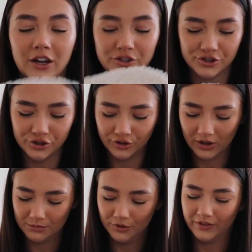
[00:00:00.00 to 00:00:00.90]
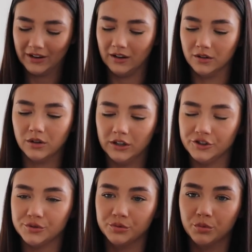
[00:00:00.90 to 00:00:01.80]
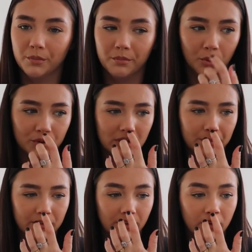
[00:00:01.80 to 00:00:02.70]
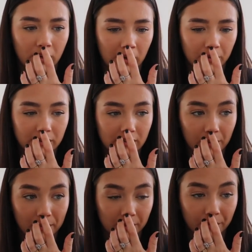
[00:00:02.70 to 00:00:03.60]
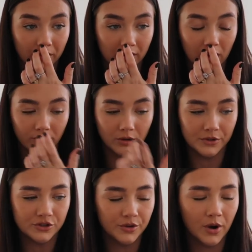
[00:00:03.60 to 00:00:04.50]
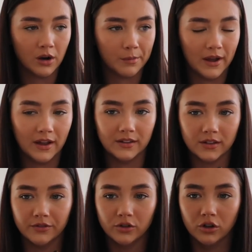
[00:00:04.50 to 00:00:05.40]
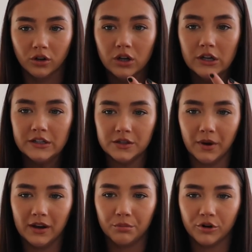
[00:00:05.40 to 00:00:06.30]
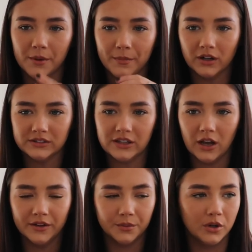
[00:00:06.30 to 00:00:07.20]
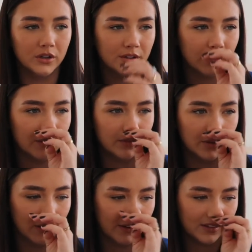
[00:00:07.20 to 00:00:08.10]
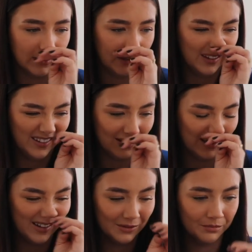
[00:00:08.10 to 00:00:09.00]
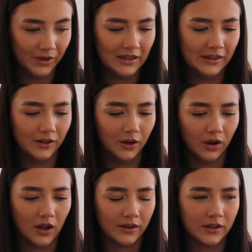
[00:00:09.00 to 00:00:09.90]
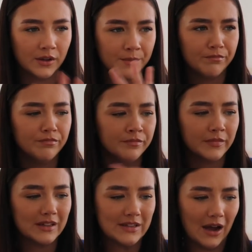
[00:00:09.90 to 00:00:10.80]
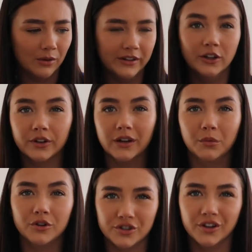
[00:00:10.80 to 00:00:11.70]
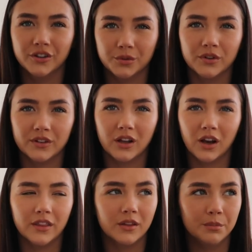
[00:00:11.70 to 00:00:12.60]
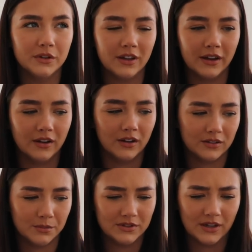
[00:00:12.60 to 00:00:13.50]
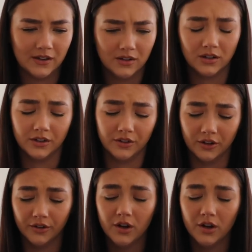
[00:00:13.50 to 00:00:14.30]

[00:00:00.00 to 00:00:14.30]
I just knew, like, moving out, I just would want more slippers. I've got loads of slippers, I'm not gonna lie. I've got my two UGG pairs. I've got some like little Primark slider ones. I've got, like, the Ego, like, towel and green ones. You know, those ones that are, like, the Bottega. Is it Bottega? I don't know.